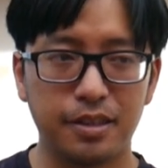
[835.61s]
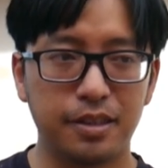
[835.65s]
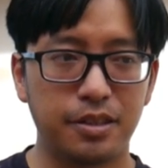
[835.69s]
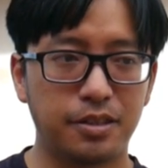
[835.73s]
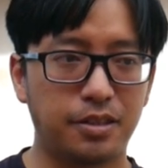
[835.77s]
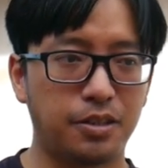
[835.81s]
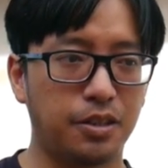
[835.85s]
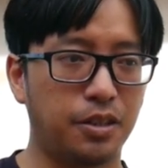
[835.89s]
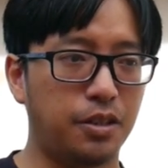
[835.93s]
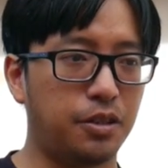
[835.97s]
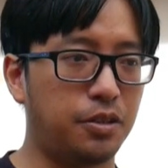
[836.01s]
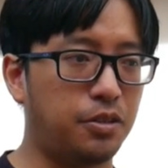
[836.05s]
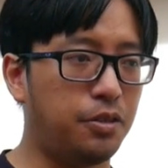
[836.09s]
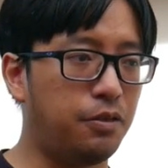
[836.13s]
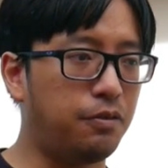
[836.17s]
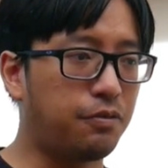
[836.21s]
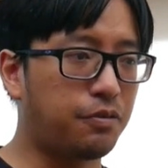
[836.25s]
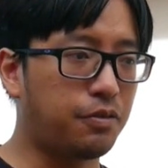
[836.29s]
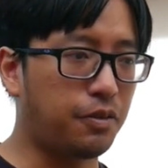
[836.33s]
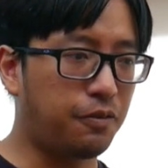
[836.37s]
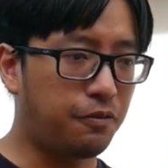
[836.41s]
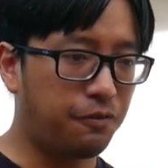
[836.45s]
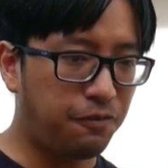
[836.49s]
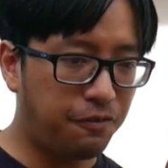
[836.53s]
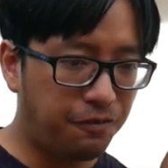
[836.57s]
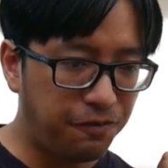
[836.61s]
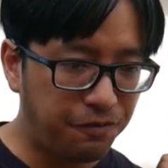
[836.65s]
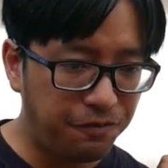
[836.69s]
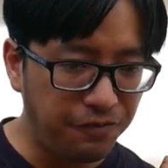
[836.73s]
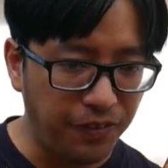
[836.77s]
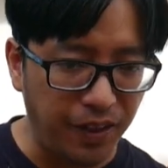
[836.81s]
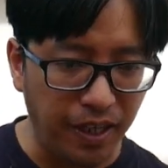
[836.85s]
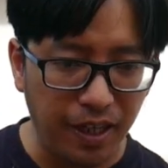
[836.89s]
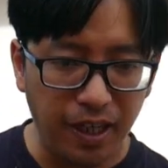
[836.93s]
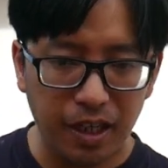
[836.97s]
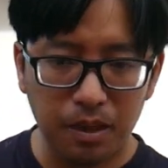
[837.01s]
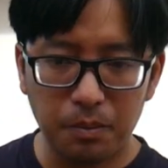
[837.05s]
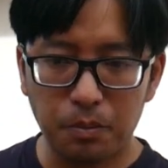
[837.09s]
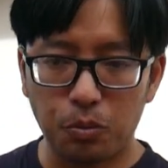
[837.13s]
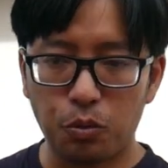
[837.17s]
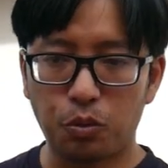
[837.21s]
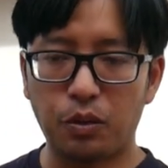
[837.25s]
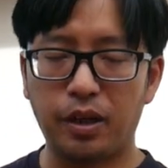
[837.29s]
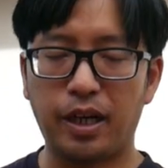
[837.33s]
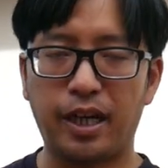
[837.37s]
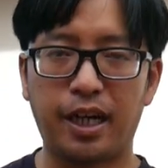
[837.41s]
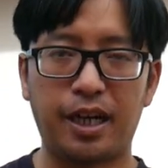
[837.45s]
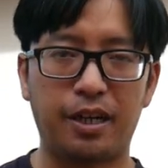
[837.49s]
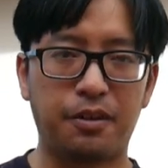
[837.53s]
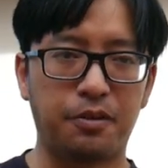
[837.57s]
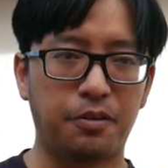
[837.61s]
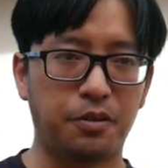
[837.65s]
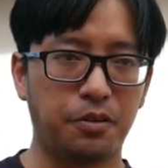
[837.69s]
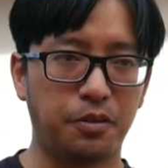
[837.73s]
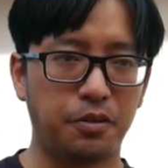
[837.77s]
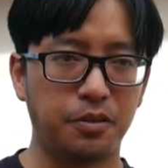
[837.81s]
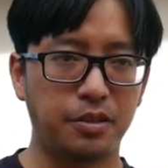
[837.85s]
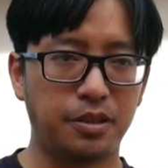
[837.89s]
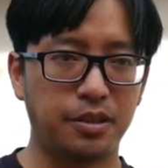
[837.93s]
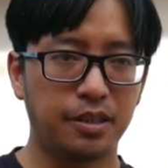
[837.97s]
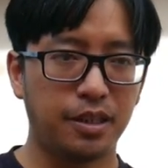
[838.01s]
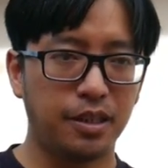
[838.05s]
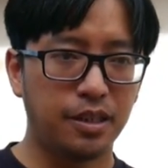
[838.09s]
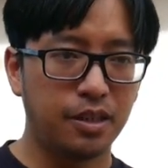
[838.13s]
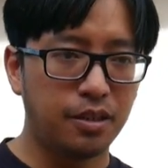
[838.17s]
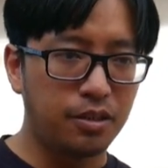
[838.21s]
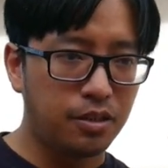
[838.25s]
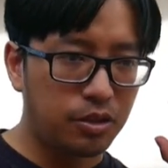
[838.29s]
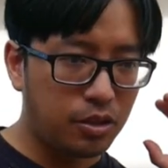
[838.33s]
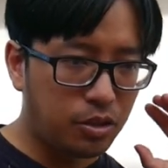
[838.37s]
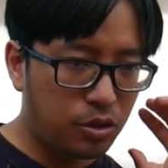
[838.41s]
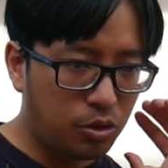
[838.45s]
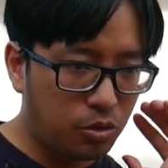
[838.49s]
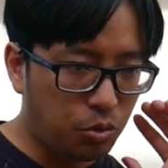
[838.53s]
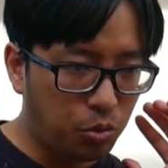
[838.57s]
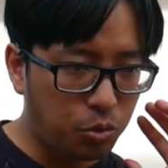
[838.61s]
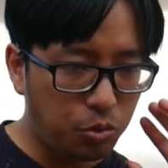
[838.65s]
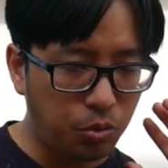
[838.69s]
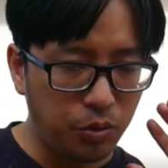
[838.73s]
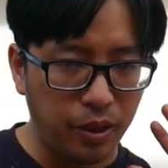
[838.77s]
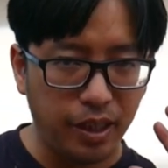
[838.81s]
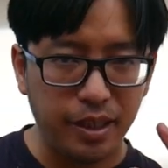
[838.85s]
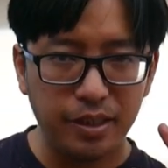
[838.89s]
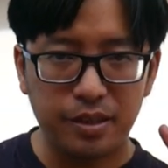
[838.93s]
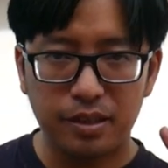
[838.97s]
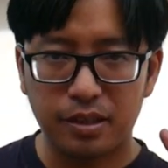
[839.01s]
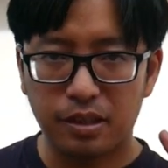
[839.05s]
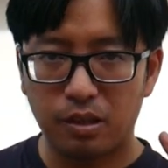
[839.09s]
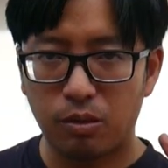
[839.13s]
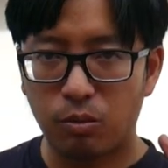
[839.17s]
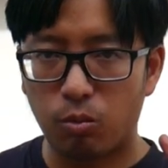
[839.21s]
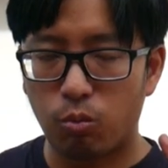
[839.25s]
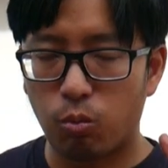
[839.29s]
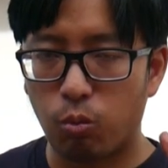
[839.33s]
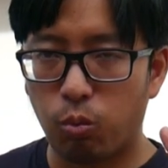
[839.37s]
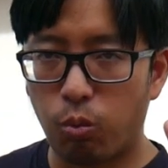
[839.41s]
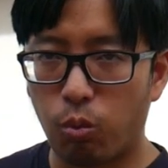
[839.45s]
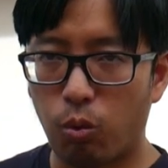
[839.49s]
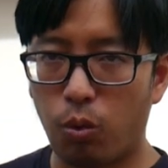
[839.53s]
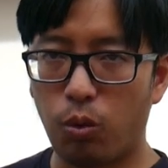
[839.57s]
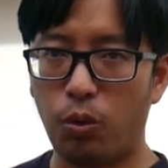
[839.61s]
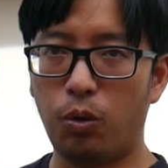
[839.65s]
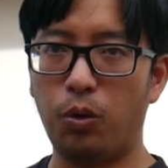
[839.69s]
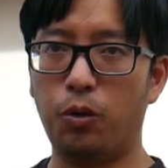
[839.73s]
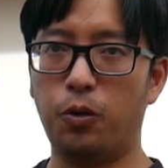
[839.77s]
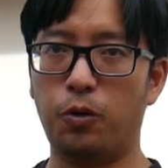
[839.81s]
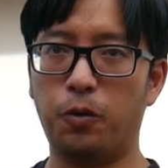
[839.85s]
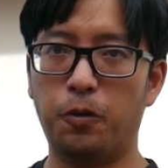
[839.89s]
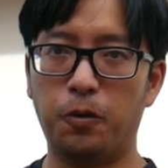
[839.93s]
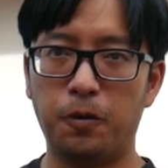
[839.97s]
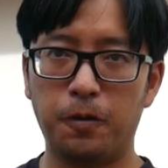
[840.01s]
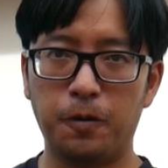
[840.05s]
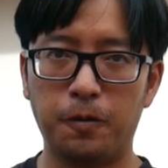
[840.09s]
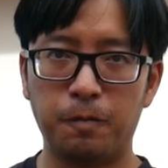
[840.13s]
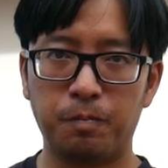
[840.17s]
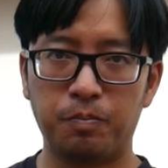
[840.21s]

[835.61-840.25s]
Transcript: So you've got far more arrows creating a wall.